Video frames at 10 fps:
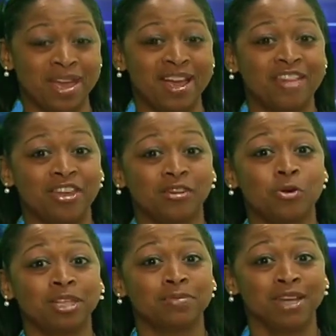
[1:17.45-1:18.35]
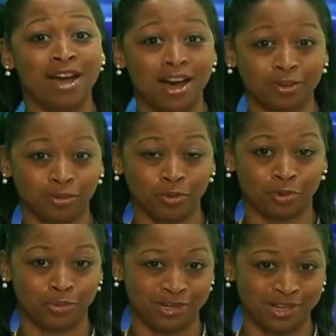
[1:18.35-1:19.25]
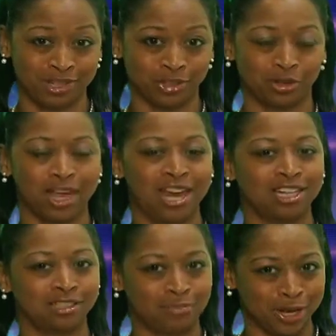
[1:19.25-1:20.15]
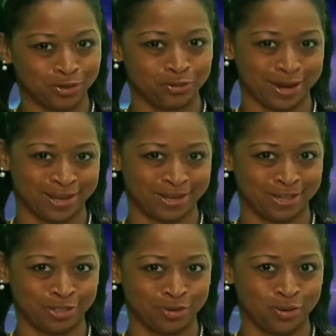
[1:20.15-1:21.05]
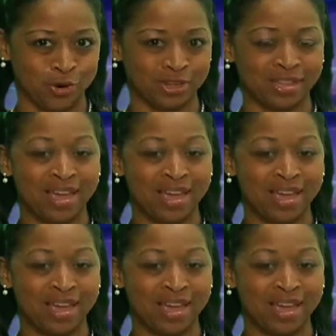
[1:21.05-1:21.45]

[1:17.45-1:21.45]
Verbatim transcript: and they're going to be honored with presidential and special recognition awards